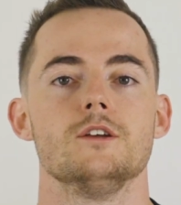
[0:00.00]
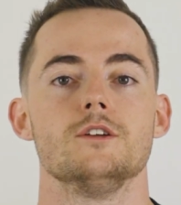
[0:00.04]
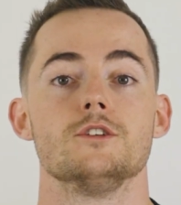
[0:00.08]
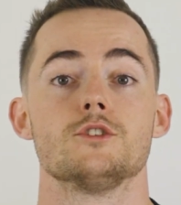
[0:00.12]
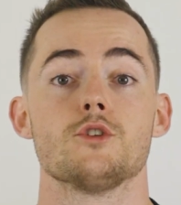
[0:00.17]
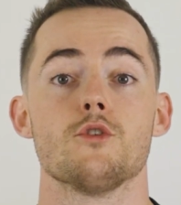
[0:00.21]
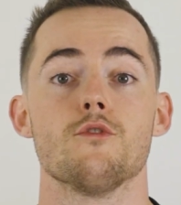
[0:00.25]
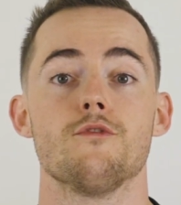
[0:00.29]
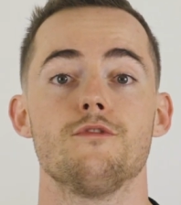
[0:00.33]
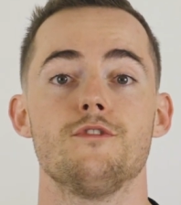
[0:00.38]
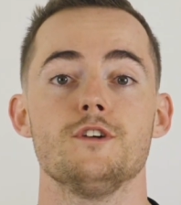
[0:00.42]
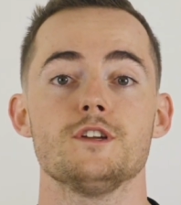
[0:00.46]

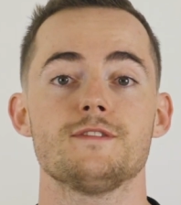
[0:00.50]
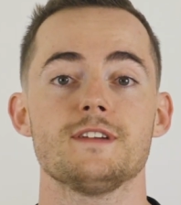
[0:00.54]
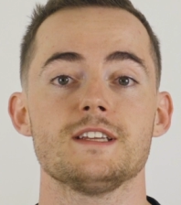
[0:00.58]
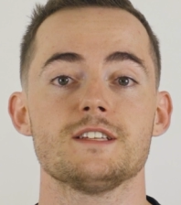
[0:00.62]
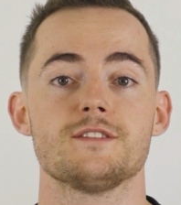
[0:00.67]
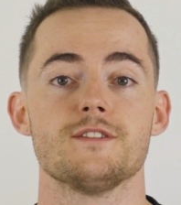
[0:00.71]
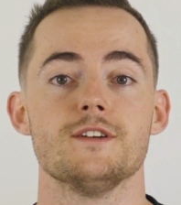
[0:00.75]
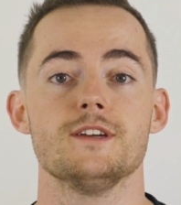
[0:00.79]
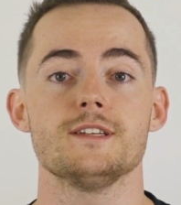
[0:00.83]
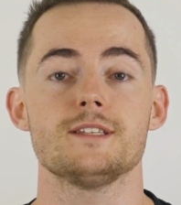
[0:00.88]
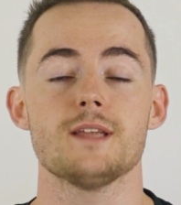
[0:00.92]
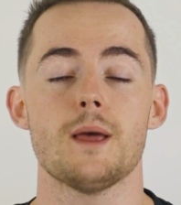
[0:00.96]
So first
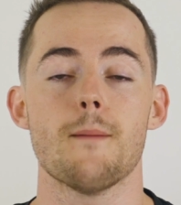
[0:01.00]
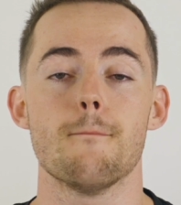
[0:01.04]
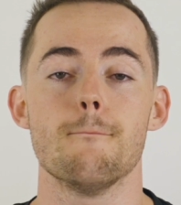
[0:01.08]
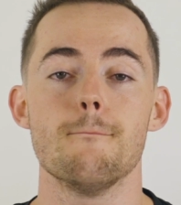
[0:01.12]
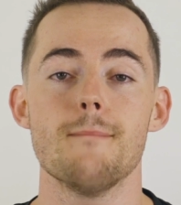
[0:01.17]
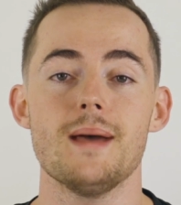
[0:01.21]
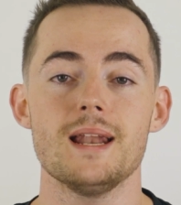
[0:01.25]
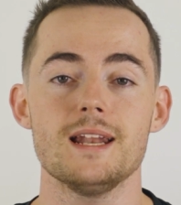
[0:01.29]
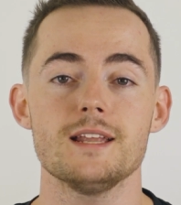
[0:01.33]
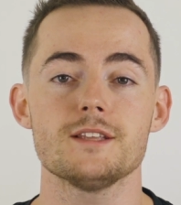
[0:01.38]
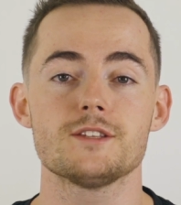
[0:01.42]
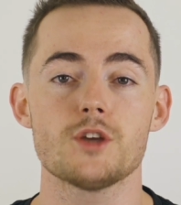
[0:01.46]
things first,
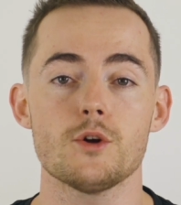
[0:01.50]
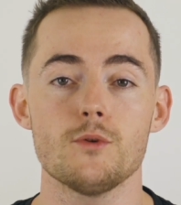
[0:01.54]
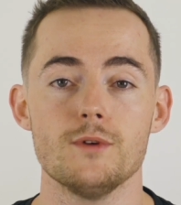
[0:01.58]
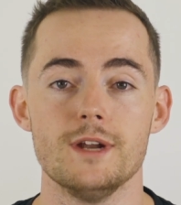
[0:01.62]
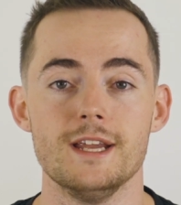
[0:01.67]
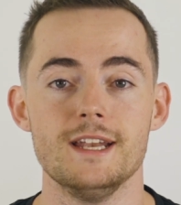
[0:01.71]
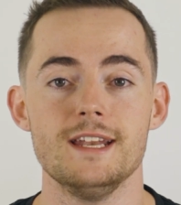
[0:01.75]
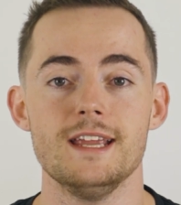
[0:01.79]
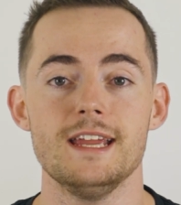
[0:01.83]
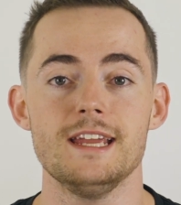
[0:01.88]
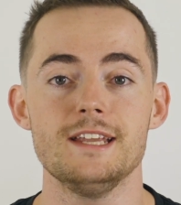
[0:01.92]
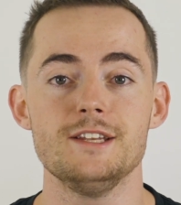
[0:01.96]

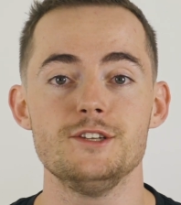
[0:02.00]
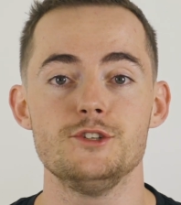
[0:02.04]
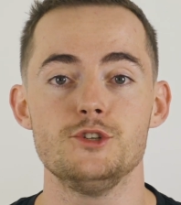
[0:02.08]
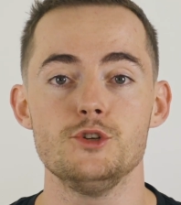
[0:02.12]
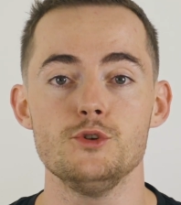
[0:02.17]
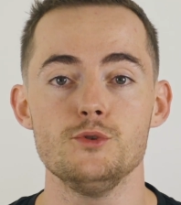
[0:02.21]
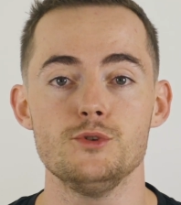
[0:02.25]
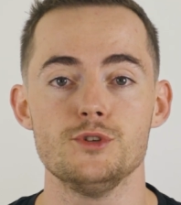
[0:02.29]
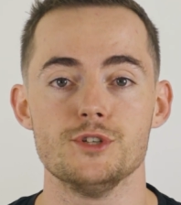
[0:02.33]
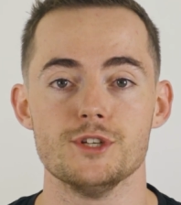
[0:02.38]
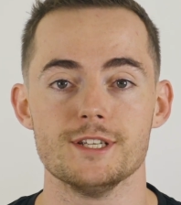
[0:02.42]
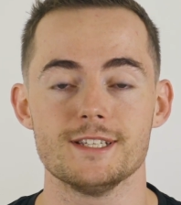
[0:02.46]
melatonin
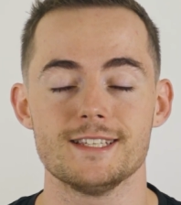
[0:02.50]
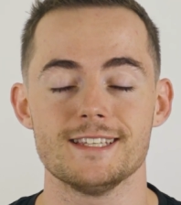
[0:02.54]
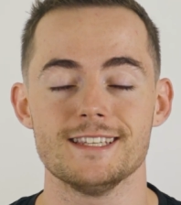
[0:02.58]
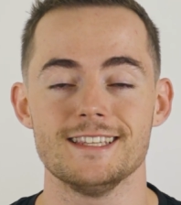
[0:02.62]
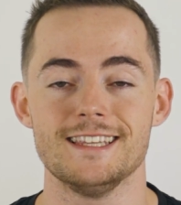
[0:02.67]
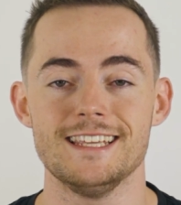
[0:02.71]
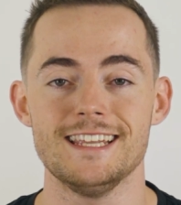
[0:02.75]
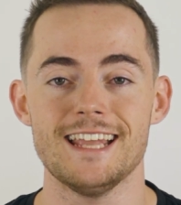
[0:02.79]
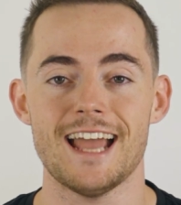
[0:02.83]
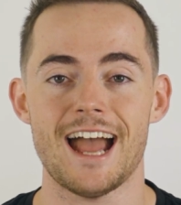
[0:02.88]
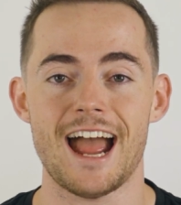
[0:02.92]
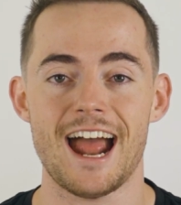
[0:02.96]
induces
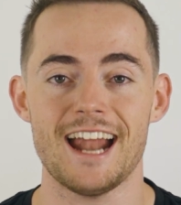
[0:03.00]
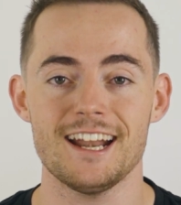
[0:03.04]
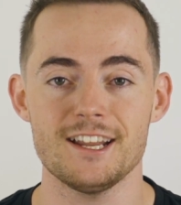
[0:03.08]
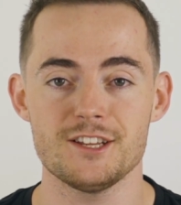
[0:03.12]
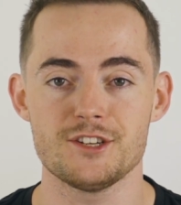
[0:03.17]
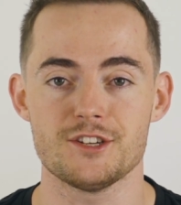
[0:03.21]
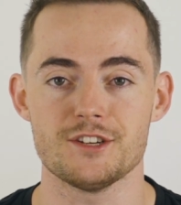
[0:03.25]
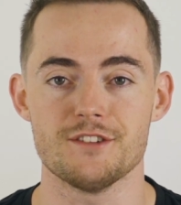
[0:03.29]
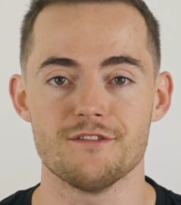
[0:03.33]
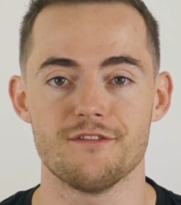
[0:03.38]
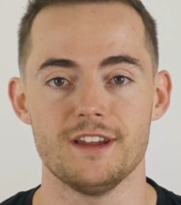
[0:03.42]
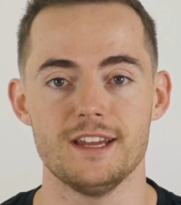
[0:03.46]
the
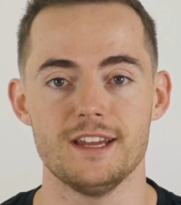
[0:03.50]
anagen